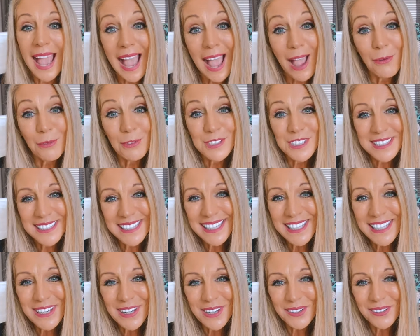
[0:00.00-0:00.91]
I will
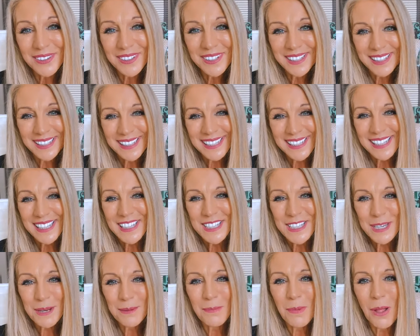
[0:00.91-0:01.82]
see you
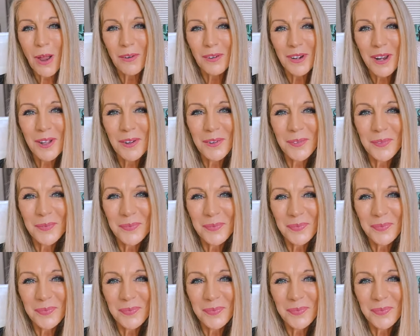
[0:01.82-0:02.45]
tomorrow.